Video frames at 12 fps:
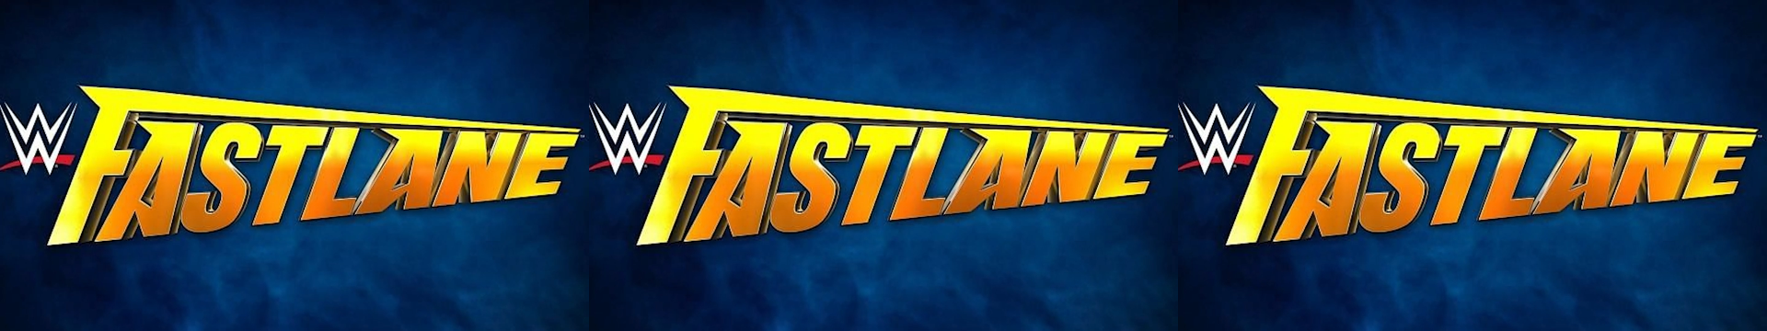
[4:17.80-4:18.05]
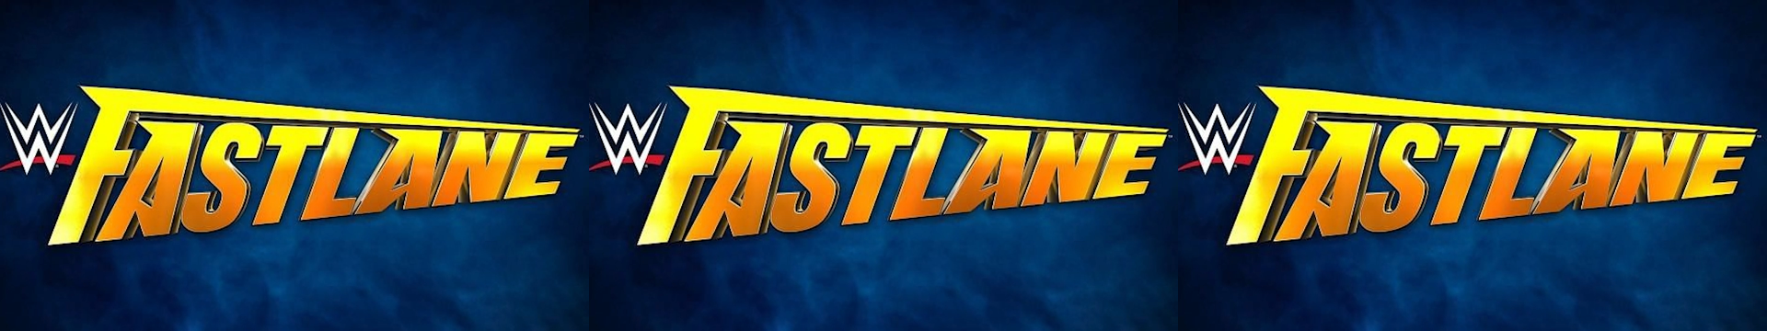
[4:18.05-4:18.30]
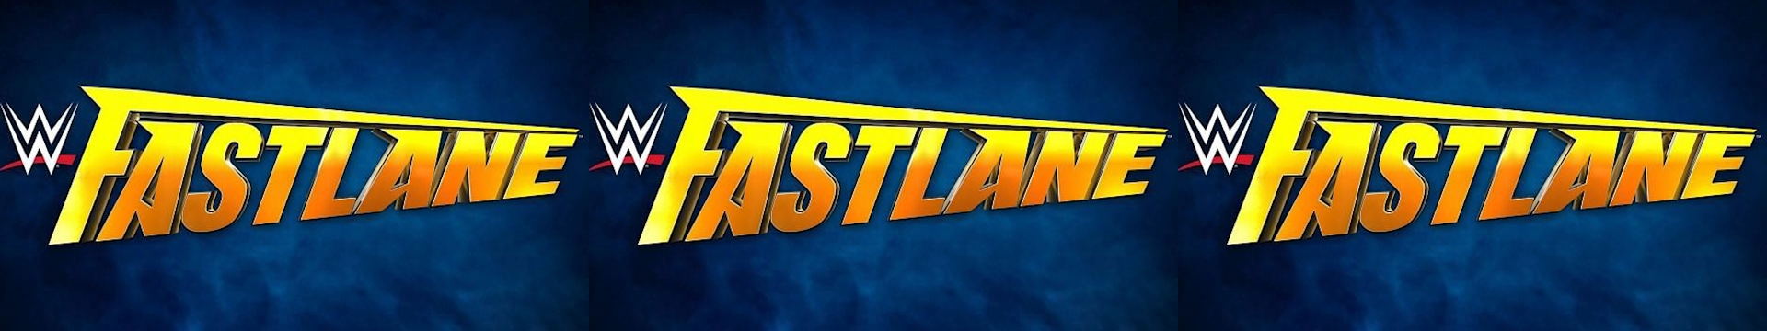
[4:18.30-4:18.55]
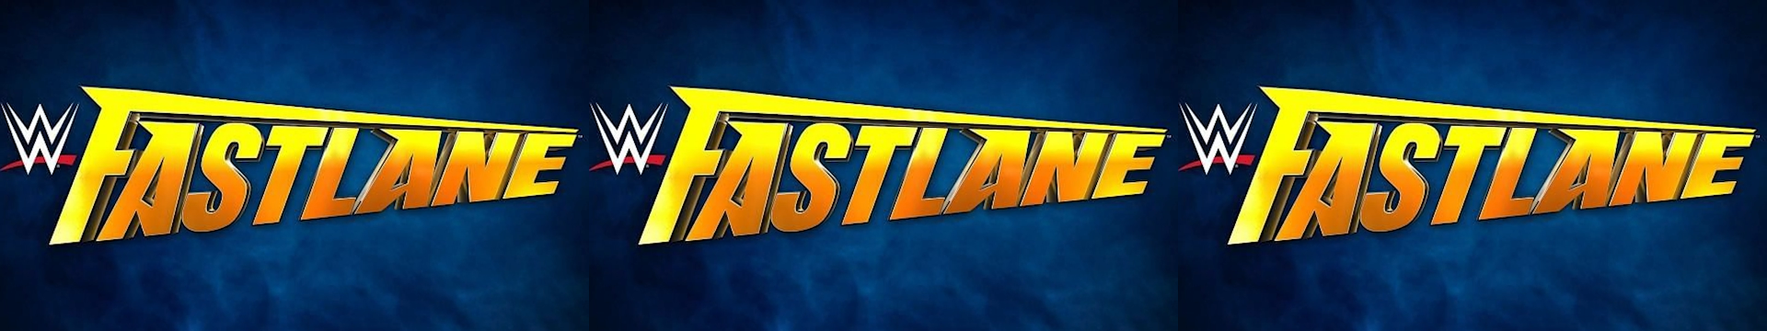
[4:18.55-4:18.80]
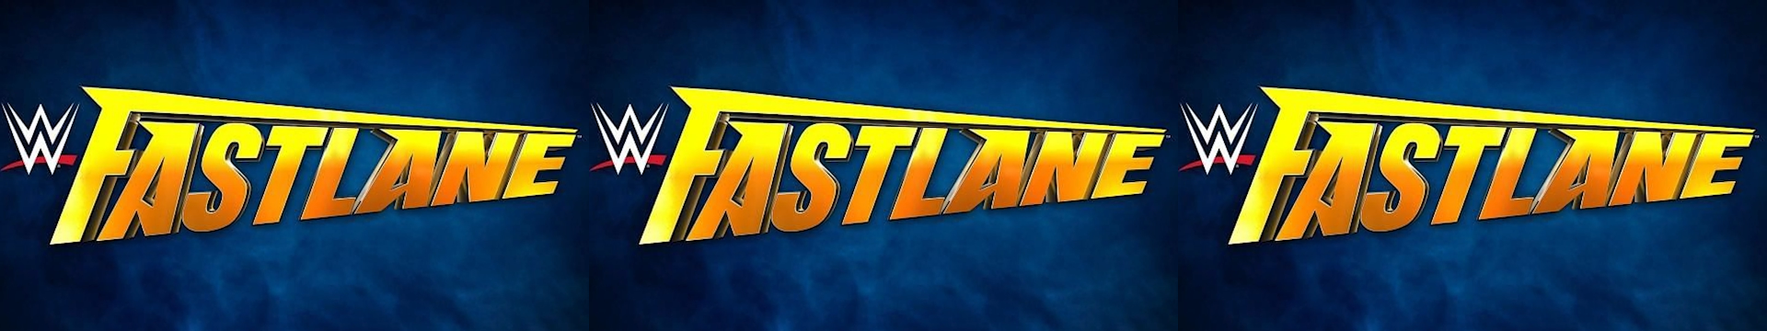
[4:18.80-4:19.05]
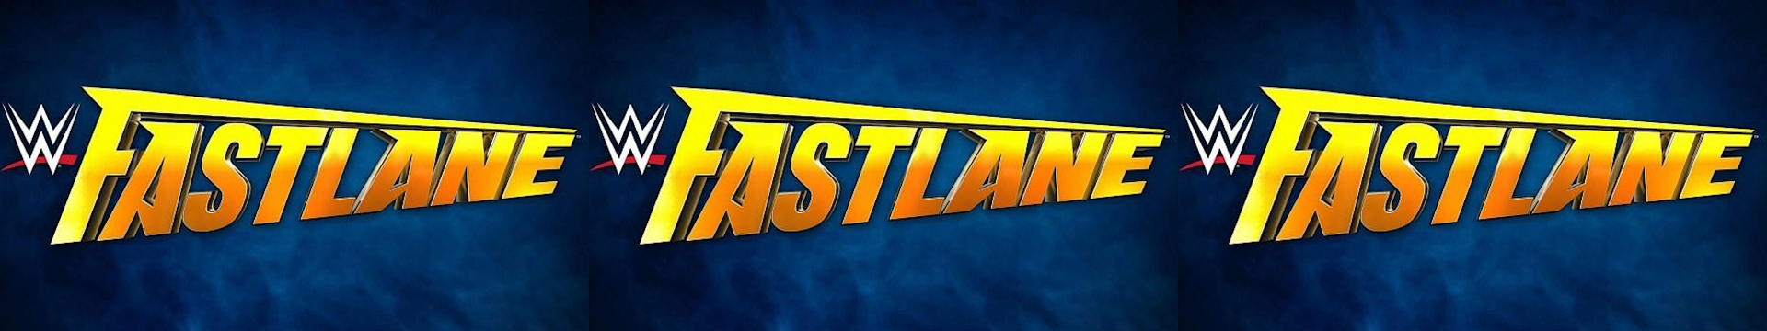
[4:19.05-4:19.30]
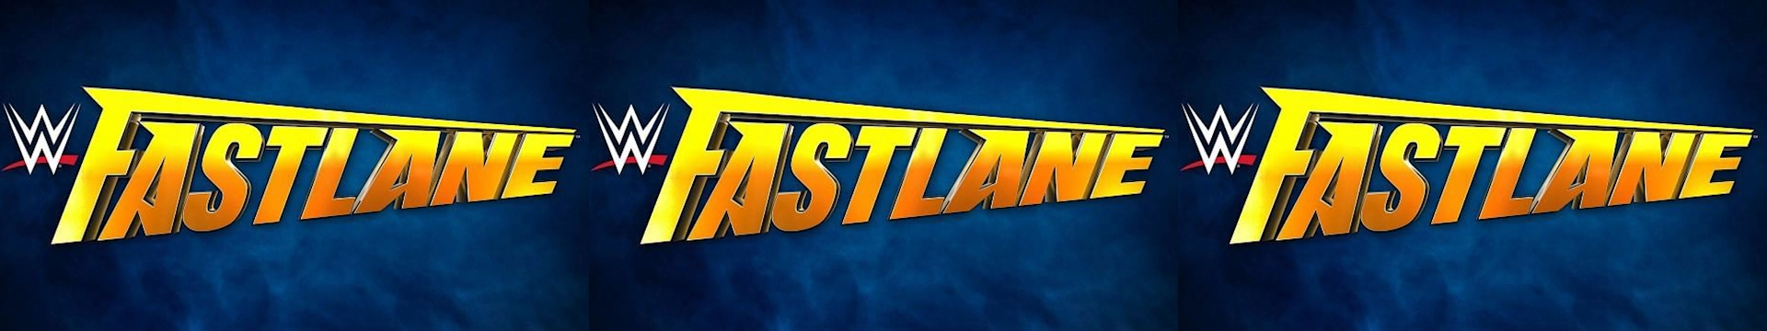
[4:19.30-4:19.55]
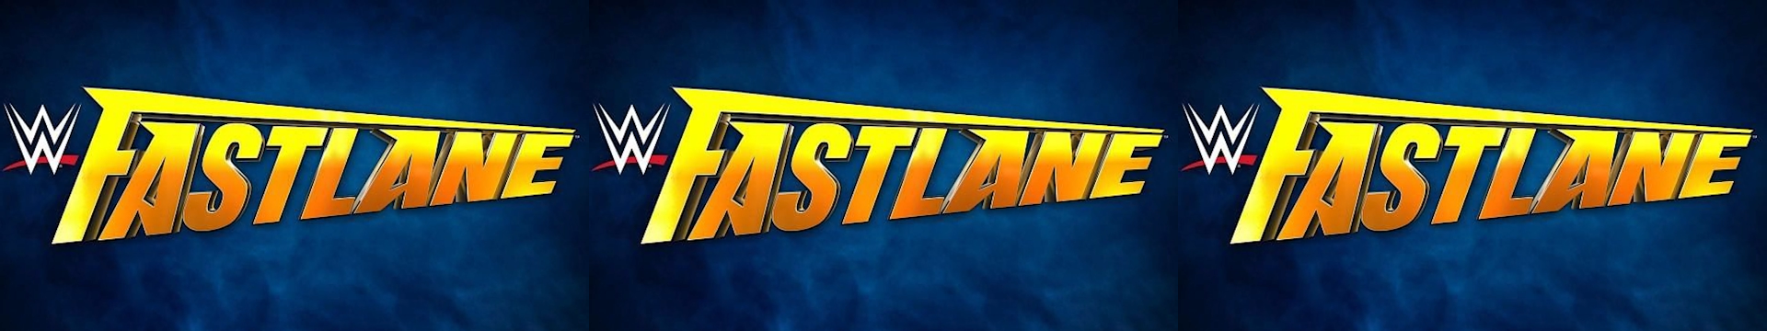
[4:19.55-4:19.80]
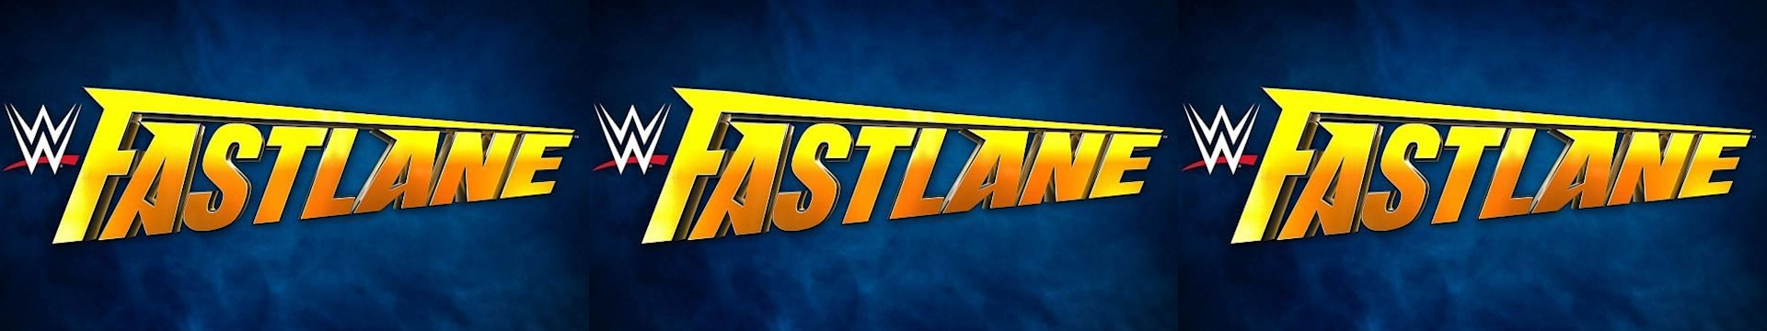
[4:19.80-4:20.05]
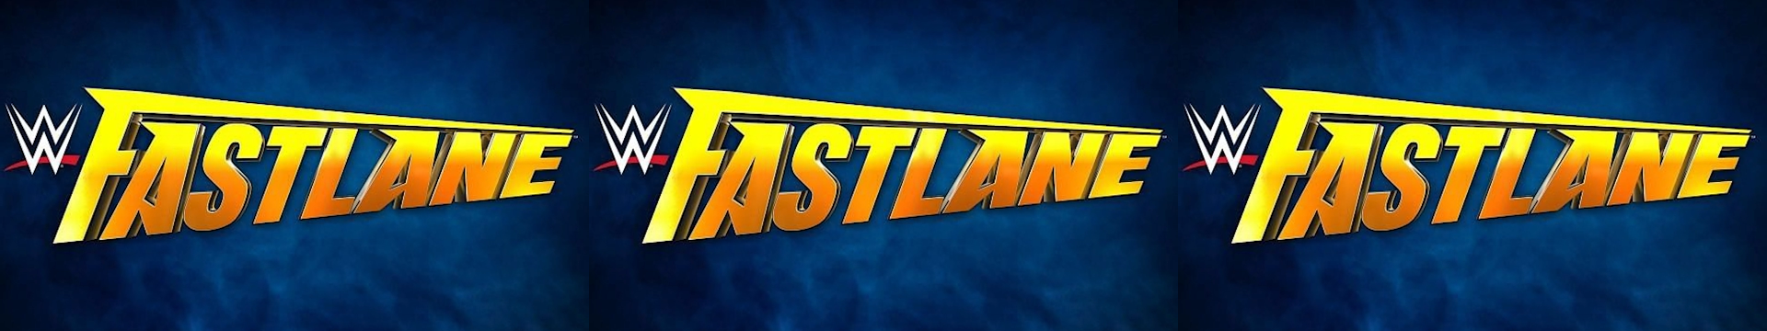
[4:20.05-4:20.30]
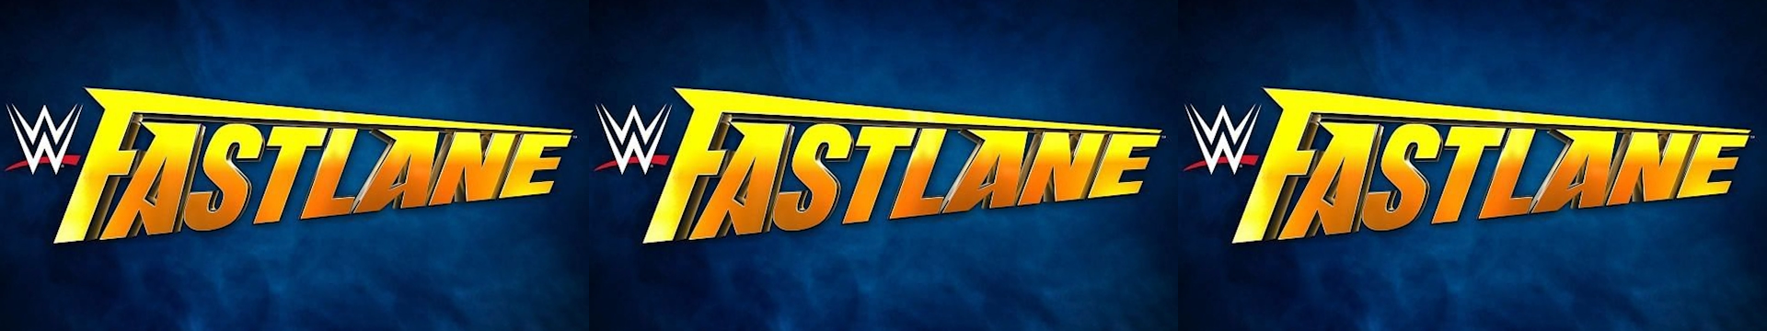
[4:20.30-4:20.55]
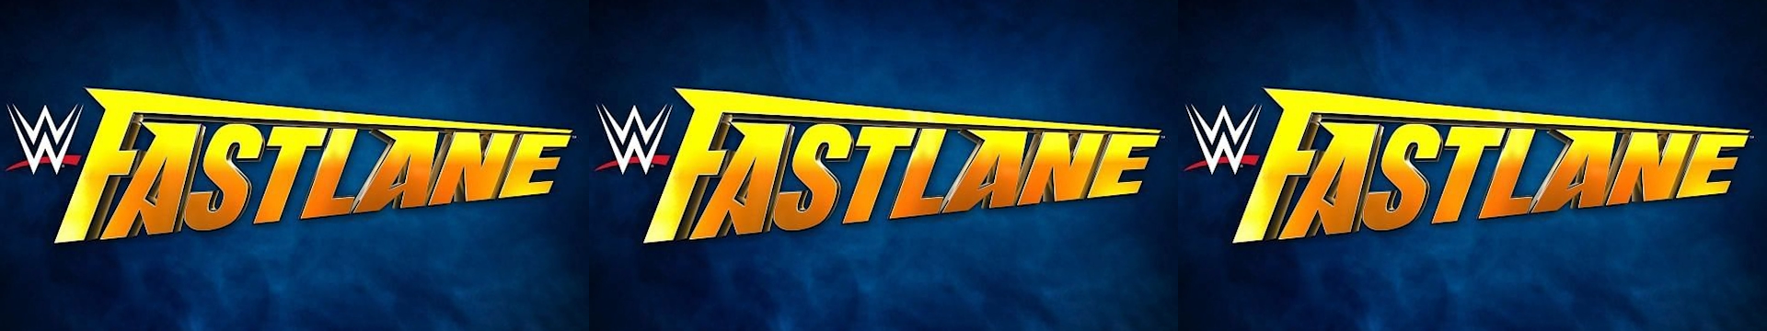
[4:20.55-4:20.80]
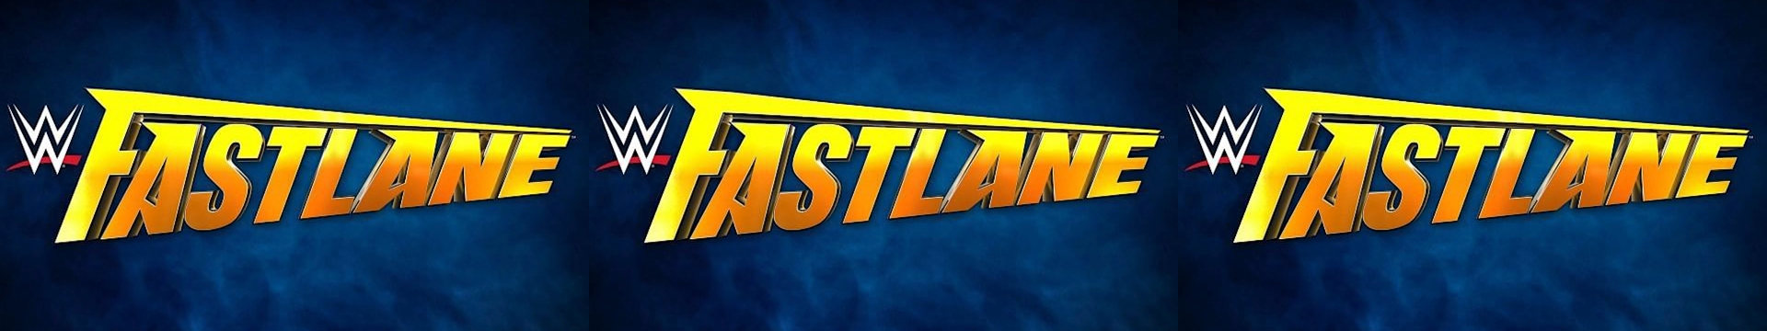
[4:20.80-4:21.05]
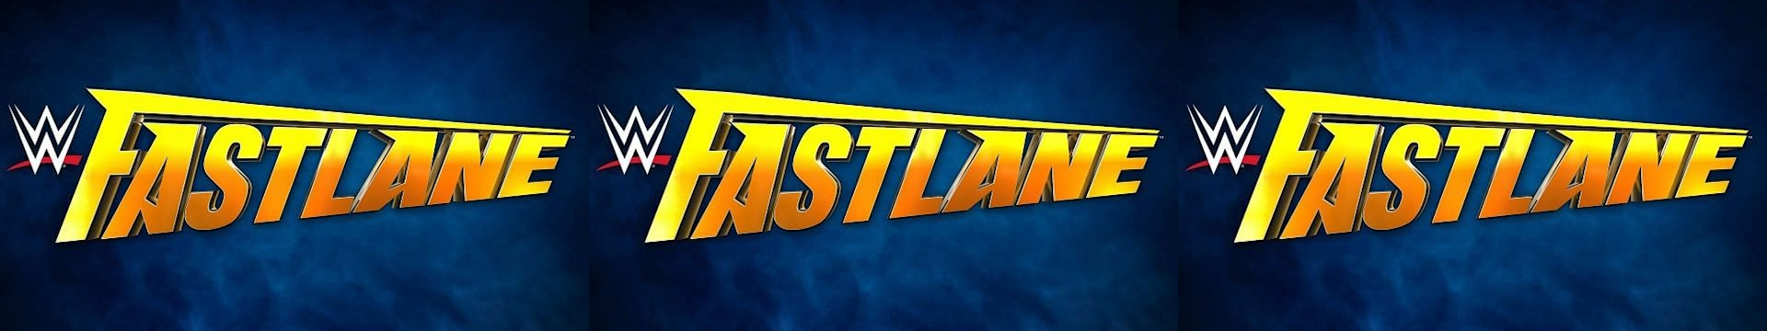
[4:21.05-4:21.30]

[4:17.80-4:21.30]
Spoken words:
(no speaker visible)